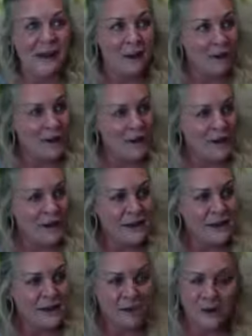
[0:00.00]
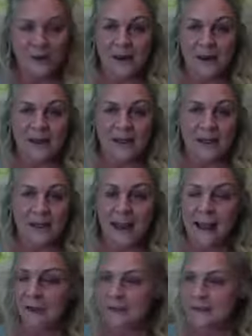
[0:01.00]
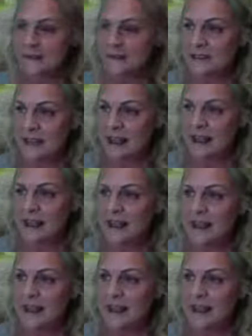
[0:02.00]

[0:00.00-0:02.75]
where you need to put your energy. And also take